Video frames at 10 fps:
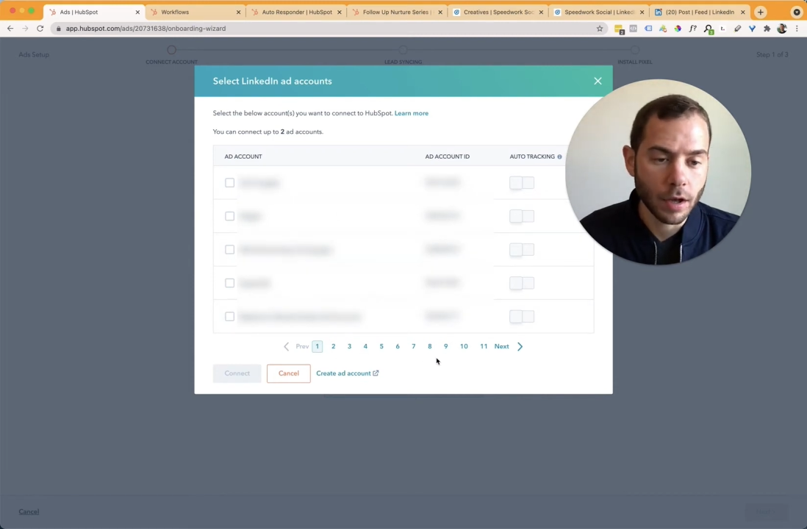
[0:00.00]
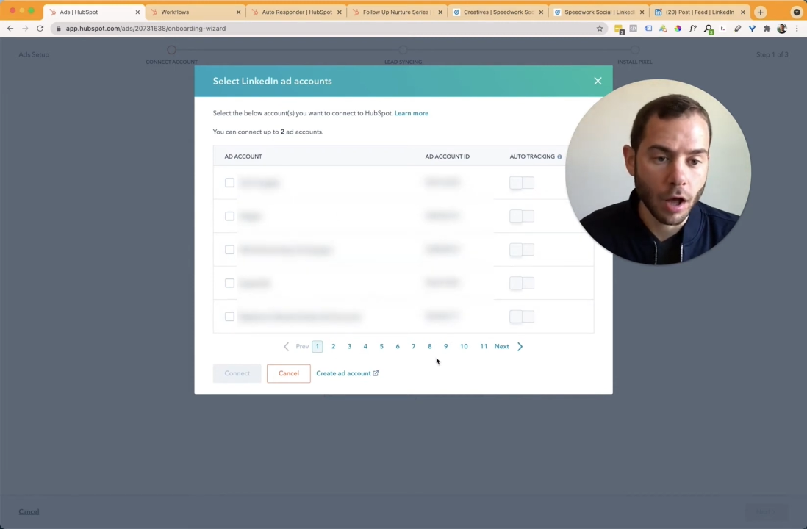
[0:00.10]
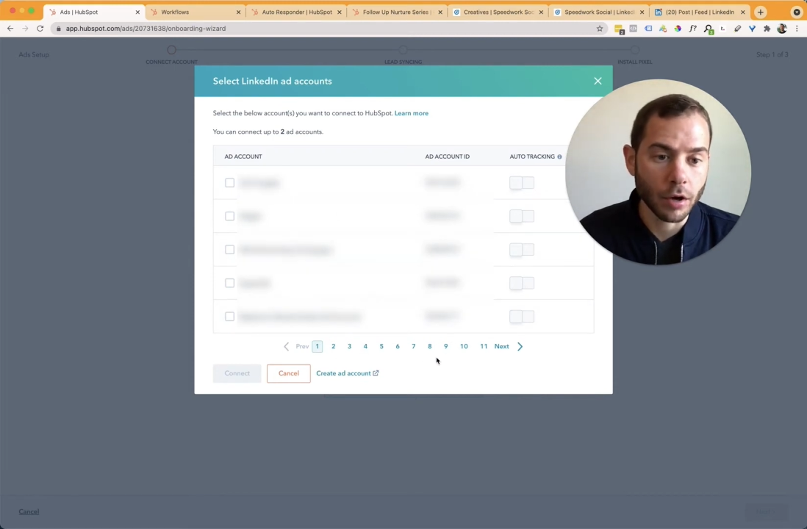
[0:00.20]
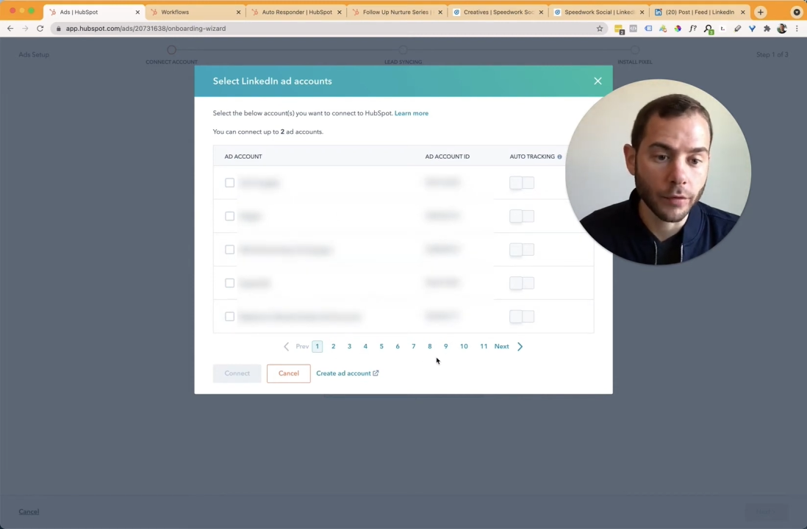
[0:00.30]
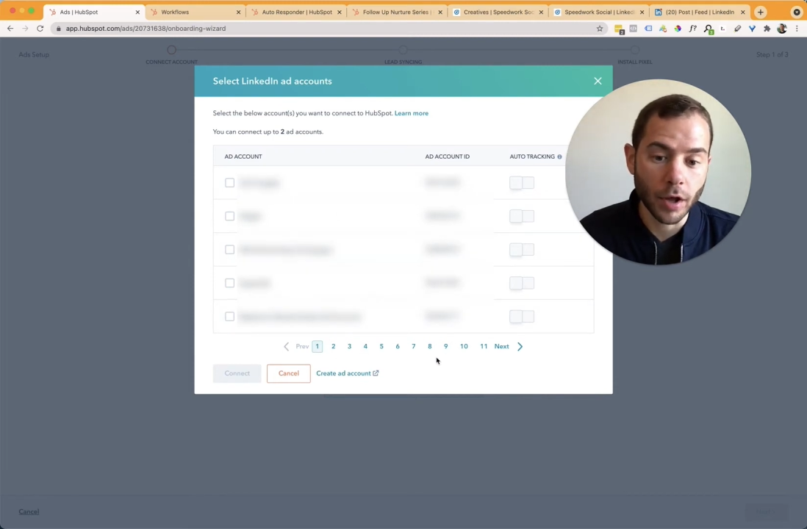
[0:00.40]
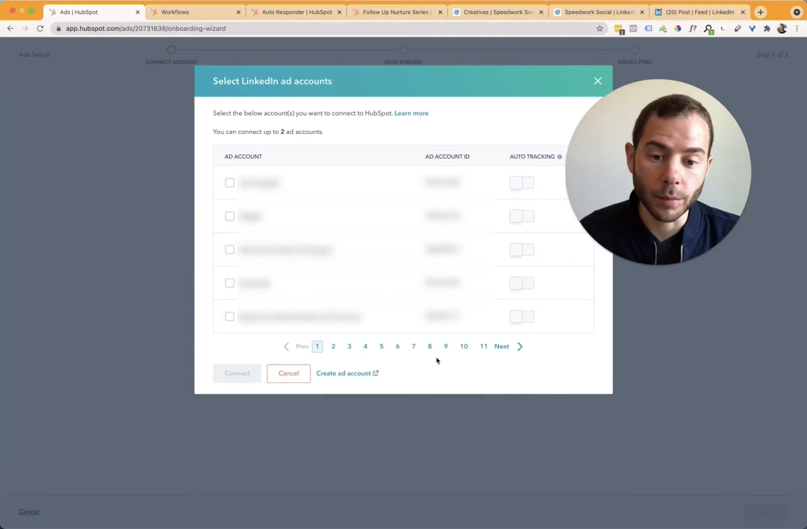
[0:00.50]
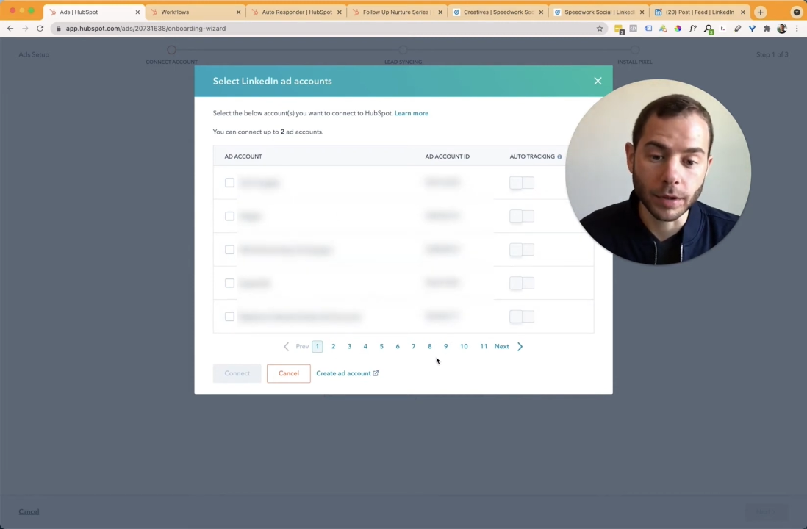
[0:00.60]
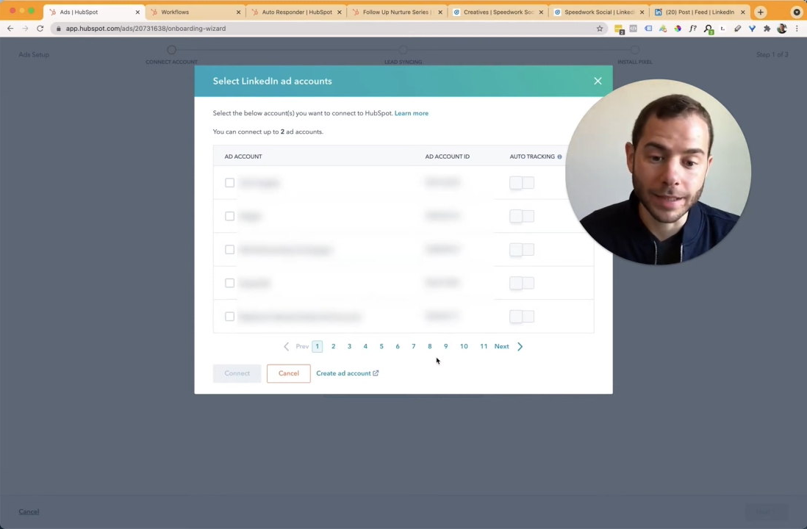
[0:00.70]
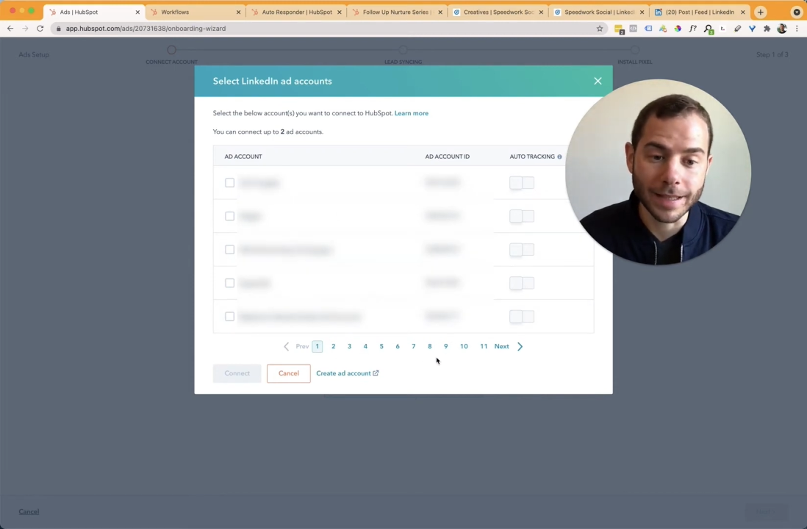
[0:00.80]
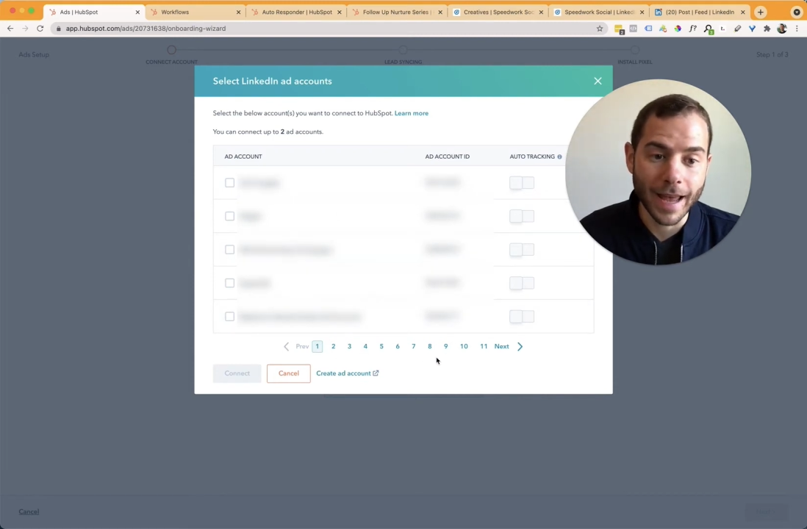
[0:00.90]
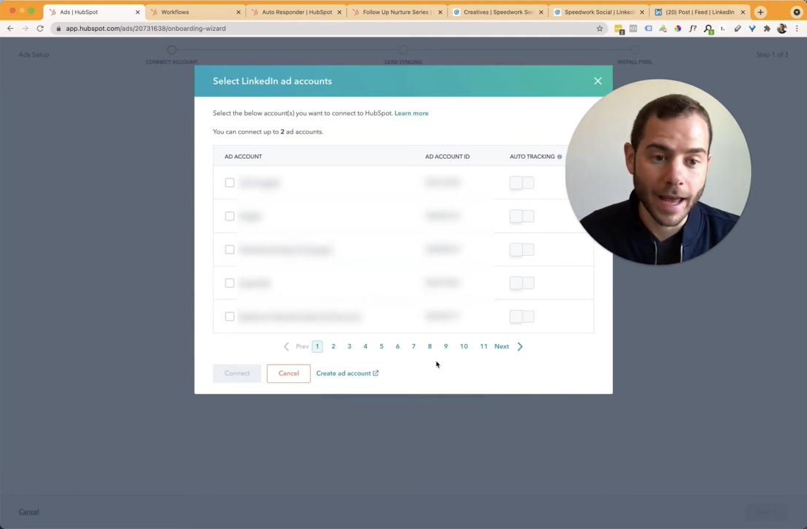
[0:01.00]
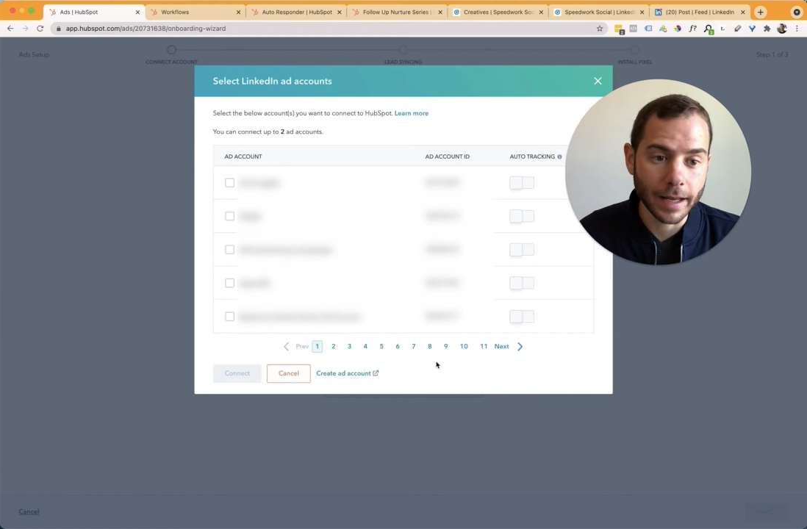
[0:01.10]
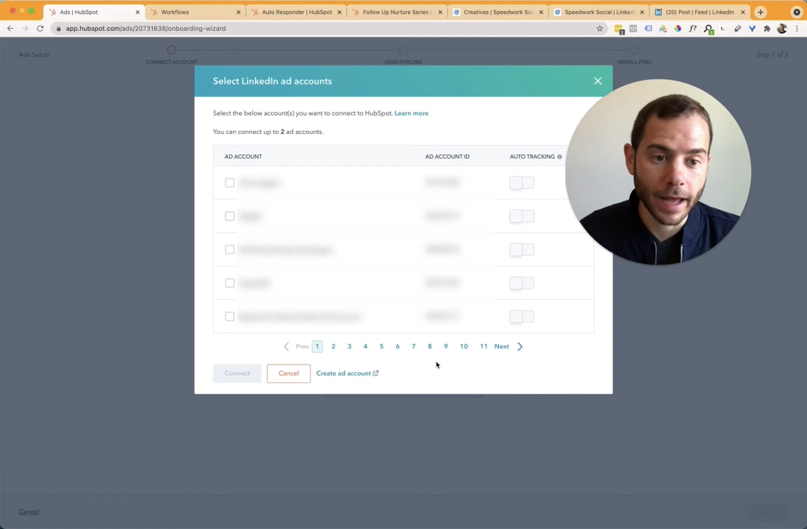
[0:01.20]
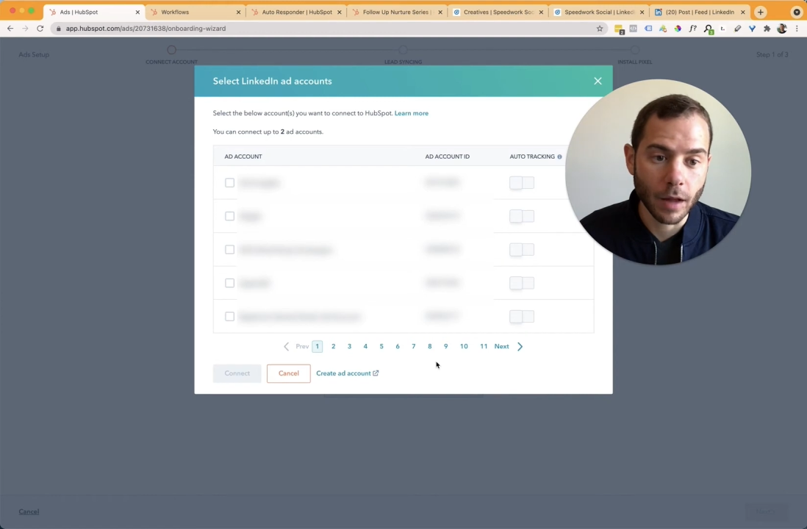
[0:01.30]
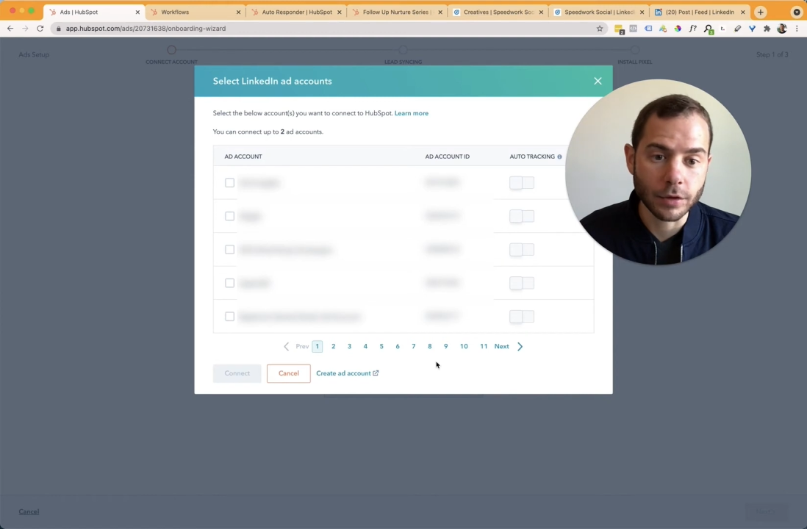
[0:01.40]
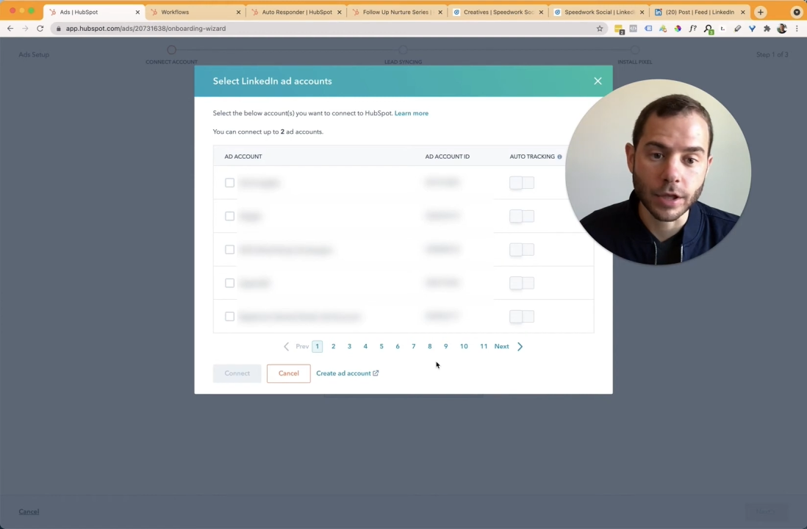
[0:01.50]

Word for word: all your available LinkedIn ad accounts